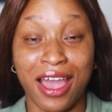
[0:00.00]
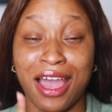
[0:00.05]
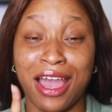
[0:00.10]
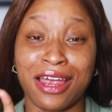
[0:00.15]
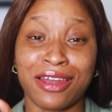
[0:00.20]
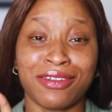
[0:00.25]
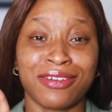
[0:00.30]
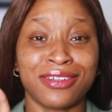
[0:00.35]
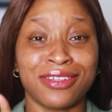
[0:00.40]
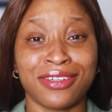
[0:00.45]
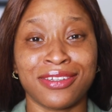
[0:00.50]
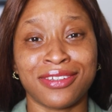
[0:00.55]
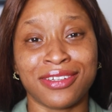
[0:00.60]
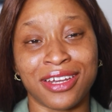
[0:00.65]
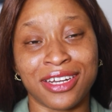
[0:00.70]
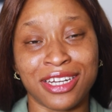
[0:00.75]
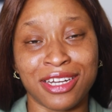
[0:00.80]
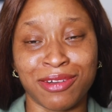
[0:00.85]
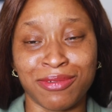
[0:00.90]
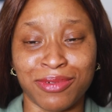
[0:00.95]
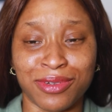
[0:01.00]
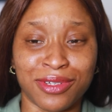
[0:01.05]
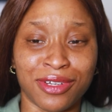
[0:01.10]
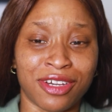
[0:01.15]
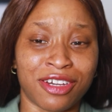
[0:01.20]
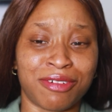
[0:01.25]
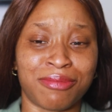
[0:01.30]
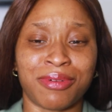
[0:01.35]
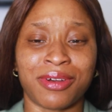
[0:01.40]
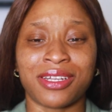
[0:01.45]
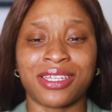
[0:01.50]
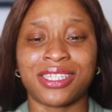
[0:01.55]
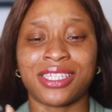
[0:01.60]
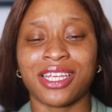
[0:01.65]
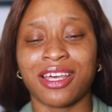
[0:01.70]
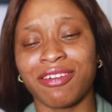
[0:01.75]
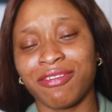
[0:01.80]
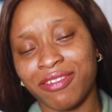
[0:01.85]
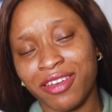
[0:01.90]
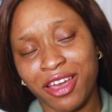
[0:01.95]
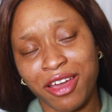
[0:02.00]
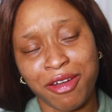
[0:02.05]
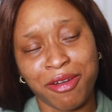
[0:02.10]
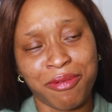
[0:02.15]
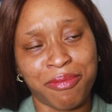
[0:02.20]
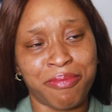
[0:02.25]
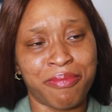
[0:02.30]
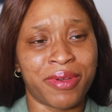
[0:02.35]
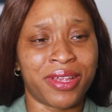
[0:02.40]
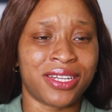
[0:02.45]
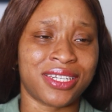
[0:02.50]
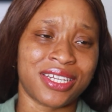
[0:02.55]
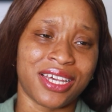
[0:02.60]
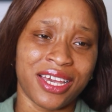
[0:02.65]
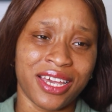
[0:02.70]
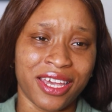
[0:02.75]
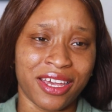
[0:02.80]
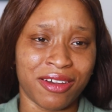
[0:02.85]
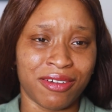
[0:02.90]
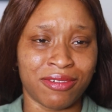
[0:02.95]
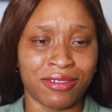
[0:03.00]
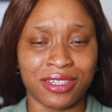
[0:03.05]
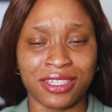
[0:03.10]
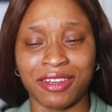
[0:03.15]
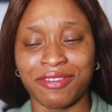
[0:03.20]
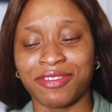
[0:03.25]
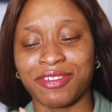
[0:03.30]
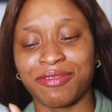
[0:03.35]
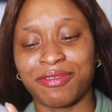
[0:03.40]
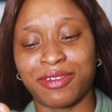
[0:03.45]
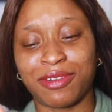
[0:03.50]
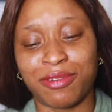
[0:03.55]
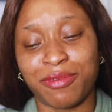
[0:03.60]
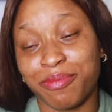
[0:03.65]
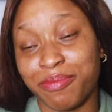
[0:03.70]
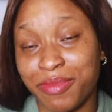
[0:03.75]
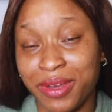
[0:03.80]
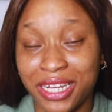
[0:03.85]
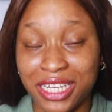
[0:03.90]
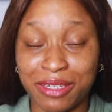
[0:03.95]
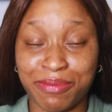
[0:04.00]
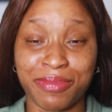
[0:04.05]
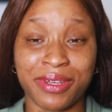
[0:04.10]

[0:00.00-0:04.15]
and on this channel we talk about self-help, mental health, self-development,